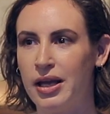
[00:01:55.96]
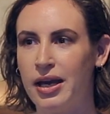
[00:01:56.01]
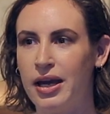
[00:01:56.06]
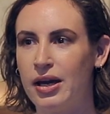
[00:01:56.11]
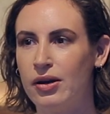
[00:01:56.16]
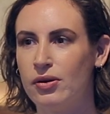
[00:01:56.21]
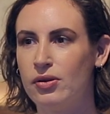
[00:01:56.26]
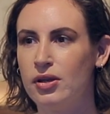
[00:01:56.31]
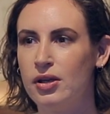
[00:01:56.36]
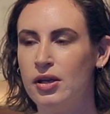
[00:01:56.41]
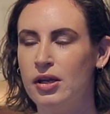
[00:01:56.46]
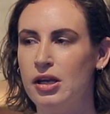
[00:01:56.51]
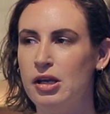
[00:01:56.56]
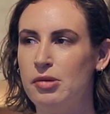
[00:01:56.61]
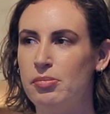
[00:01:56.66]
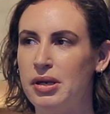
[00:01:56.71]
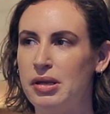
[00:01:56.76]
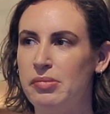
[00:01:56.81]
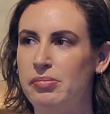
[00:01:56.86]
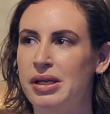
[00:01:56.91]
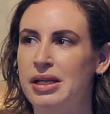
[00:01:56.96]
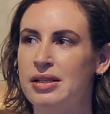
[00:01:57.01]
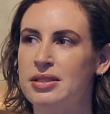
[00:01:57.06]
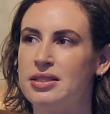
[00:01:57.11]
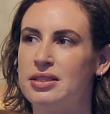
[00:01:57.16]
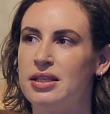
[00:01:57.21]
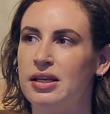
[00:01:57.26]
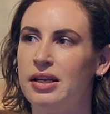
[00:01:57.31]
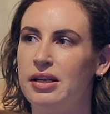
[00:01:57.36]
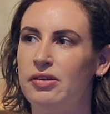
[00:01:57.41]
layout. But it
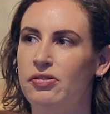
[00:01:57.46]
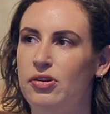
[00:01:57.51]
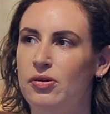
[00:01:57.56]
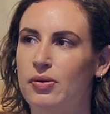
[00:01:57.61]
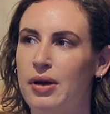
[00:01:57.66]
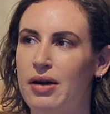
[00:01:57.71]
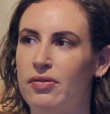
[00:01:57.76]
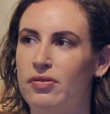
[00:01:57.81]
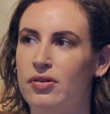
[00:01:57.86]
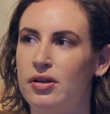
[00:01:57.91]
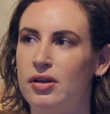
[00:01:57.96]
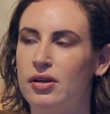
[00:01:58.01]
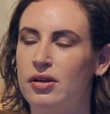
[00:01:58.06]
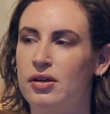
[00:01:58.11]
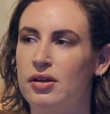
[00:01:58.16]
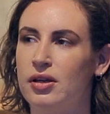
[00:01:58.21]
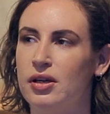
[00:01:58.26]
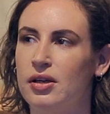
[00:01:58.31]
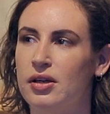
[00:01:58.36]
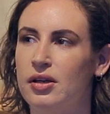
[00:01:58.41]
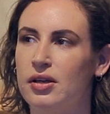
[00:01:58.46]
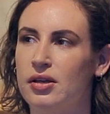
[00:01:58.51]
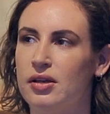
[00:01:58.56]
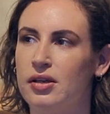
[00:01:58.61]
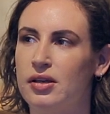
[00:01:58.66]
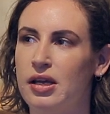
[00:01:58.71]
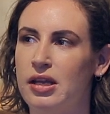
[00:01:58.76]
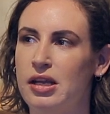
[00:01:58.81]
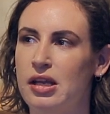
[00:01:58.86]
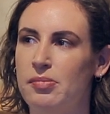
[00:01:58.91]
means that if you have an
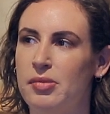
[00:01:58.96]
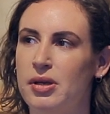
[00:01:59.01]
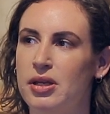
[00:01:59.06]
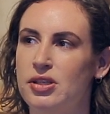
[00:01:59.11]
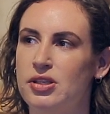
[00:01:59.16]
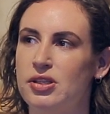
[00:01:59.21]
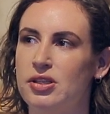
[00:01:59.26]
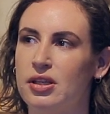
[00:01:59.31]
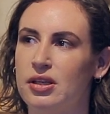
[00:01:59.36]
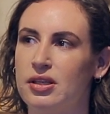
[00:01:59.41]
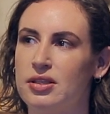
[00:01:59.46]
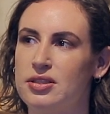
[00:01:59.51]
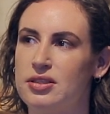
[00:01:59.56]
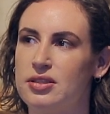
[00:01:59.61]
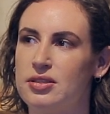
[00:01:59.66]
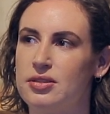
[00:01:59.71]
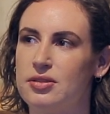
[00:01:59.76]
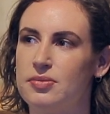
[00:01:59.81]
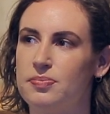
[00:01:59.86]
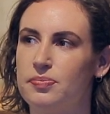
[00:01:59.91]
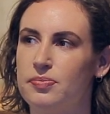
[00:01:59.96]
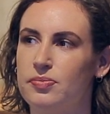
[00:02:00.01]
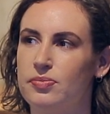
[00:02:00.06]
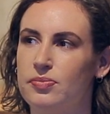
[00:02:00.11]
image that's